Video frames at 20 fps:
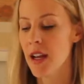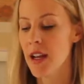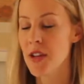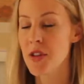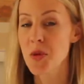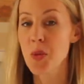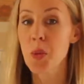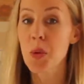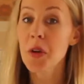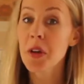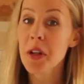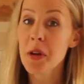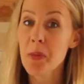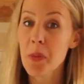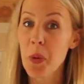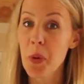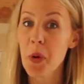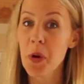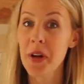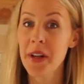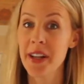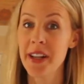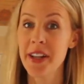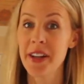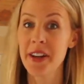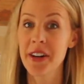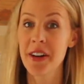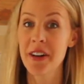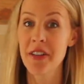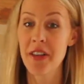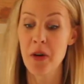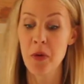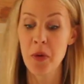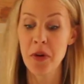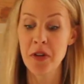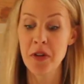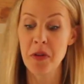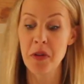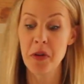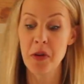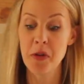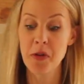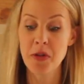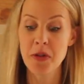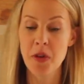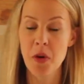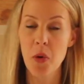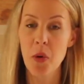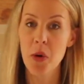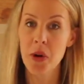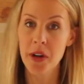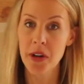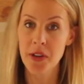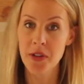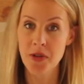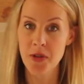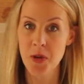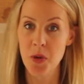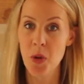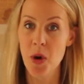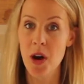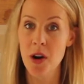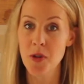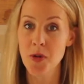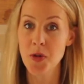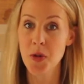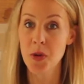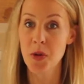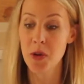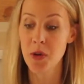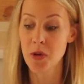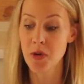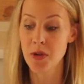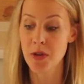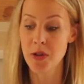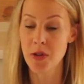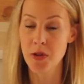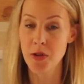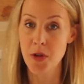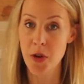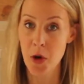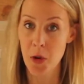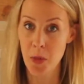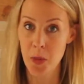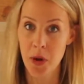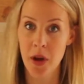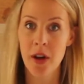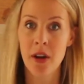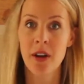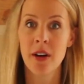It's really important here that when you use the oils, you also use the soap.